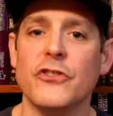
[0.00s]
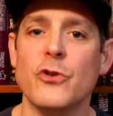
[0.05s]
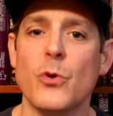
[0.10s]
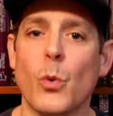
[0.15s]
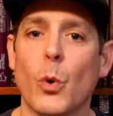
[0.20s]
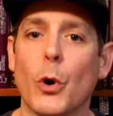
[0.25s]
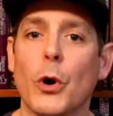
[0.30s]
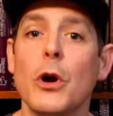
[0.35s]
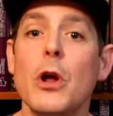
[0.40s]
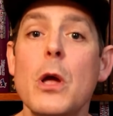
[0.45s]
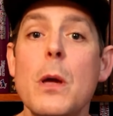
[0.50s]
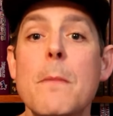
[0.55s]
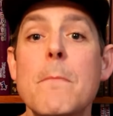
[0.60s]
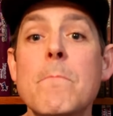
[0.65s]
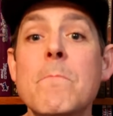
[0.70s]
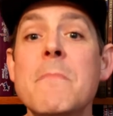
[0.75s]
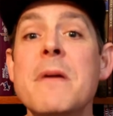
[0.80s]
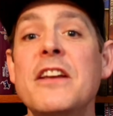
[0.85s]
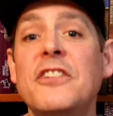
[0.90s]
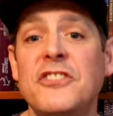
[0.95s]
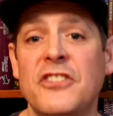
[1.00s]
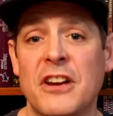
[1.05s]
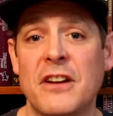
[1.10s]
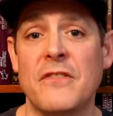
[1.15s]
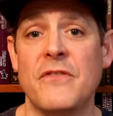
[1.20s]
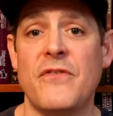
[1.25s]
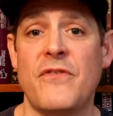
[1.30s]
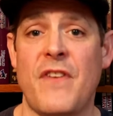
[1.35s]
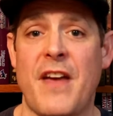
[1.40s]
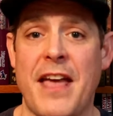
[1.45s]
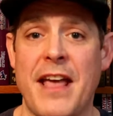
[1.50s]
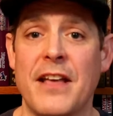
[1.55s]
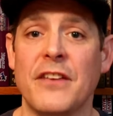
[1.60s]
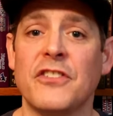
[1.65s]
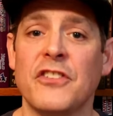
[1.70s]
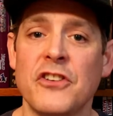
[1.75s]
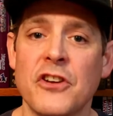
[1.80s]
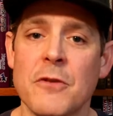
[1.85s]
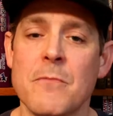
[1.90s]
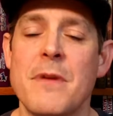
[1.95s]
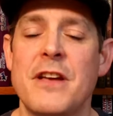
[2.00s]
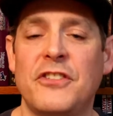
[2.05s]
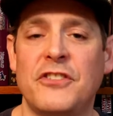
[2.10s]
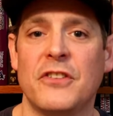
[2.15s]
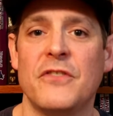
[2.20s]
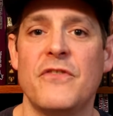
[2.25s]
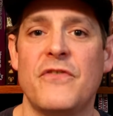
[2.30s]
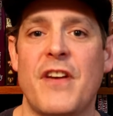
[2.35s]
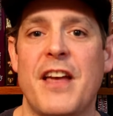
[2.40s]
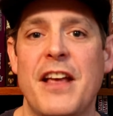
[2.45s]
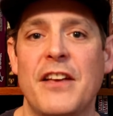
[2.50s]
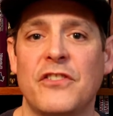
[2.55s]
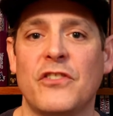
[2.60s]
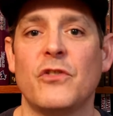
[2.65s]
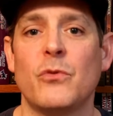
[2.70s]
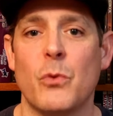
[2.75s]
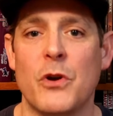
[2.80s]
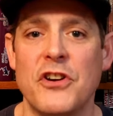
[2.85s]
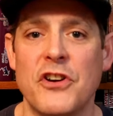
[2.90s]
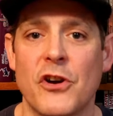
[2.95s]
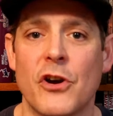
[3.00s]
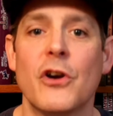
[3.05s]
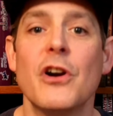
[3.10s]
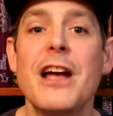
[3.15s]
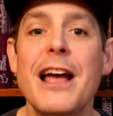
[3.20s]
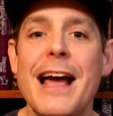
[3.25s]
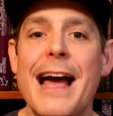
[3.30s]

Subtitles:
Your mission phase, and your mission phase is when you're